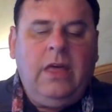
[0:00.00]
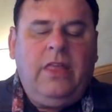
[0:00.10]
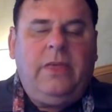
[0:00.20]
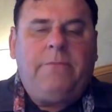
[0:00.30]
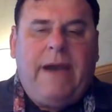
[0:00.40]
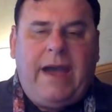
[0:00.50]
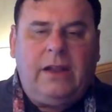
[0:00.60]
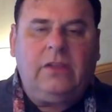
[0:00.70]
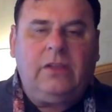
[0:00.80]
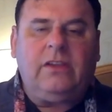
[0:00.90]
The
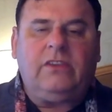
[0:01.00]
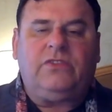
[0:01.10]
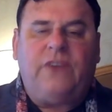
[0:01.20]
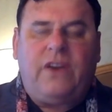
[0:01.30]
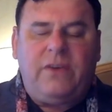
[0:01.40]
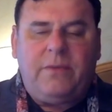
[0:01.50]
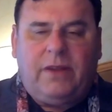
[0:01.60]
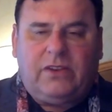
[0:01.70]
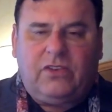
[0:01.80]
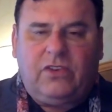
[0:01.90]
battle is very
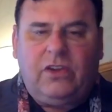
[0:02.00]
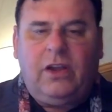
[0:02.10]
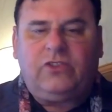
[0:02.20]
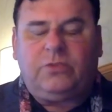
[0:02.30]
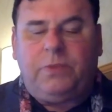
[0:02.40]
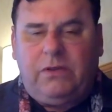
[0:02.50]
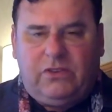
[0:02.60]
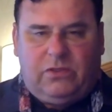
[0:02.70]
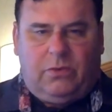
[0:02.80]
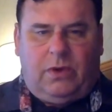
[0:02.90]
much a
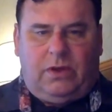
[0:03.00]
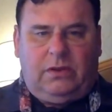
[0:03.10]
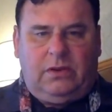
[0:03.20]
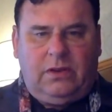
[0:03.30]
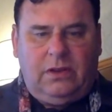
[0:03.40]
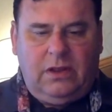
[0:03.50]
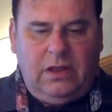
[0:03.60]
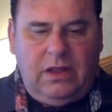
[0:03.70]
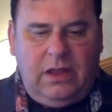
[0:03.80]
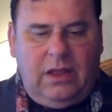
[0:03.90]
spiritual one.
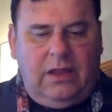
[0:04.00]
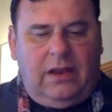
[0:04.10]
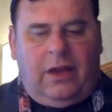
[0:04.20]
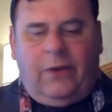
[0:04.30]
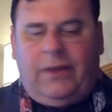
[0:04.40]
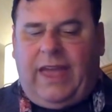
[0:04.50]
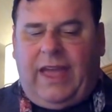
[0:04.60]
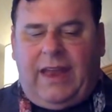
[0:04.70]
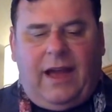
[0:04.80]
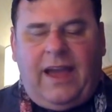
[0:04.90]
Now,
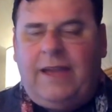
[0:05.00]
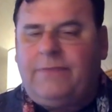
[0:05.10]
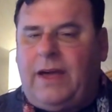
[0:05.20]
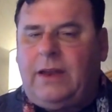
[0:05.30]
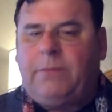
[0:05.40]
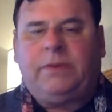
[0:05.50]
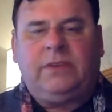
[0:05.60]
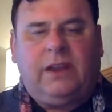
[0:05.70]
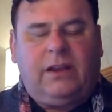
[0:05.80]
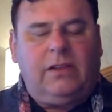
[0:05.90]
again, I am not a
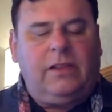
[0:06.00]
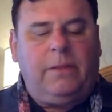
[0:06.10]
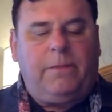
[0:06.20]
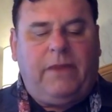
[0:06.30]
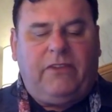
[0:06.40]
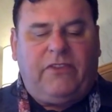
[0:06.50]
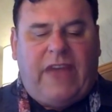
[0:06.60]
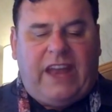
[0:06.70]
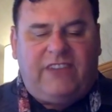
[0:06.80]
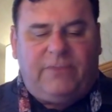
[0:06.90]
particularly big
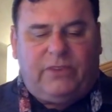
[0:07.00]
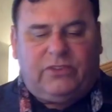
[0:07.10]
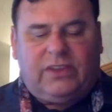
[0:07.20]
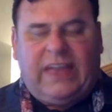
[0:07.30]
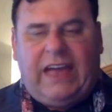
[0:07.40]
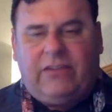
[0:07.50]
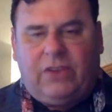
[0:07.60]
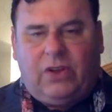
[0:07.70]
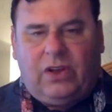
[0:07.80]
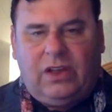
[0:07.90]
fan of Mr.
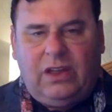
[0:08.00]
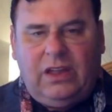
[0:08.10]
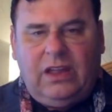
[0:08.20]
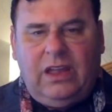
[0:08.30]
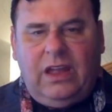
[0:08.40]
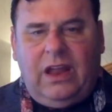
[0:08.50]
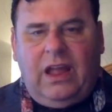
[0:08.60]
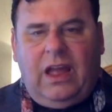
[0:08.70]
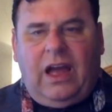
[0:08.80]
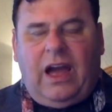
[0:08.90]
Kavanaugh.
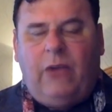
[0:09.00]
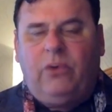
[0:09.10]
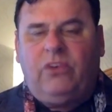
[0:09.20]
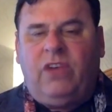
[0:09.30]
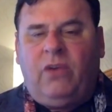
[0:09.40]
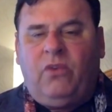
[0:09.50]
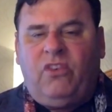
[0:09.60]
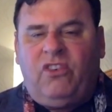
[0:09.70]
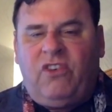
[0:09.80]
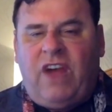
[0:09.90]
I would
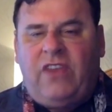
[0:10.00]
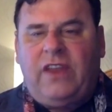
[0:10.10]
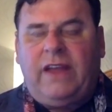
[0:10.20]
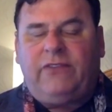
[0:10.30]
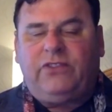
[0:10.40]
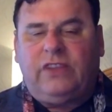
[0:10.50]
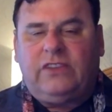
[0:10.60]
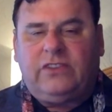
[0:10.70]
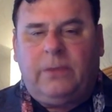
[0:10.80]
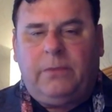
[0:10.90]
rather have seen
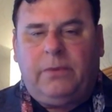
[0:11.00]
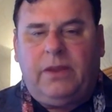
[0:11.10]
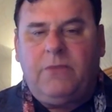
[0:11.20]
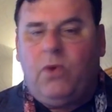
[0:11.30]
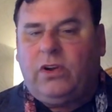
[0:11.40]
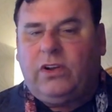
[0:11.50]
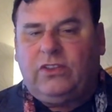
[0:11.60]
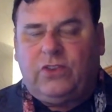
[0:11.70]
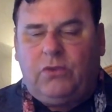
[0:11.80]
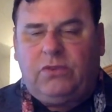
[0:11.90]
somebody more
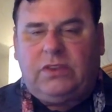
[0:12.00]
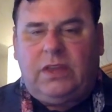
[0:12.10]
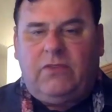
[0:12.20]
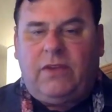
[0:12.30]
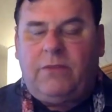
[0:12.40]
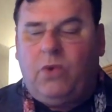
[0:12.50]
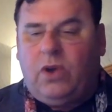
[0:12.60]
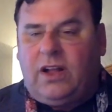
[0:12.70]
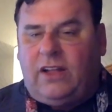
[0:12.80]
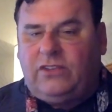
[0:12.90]
conservative and
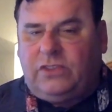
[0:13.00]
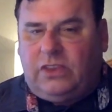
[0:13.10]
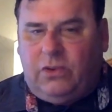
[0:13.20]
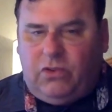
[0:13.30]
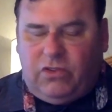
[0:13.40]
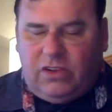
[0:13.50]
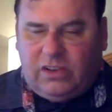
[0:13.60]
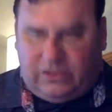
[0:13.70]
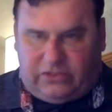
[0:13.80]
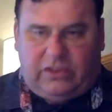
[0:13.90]
more
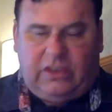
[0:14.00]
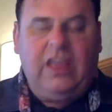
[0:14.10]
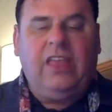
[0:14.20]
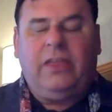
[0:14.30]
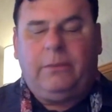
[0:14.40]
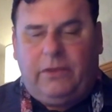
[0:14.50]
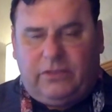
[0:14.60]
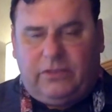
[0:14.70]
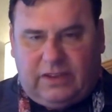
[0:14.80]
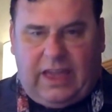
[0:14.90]
constitutionalist than
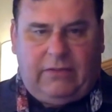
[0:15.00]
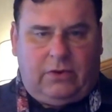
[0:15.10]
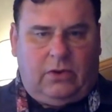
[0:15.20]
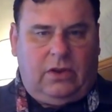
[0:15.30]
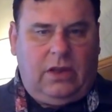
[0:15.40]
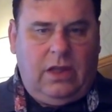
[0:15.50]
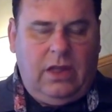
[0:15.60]
Mr. Kavanaugh.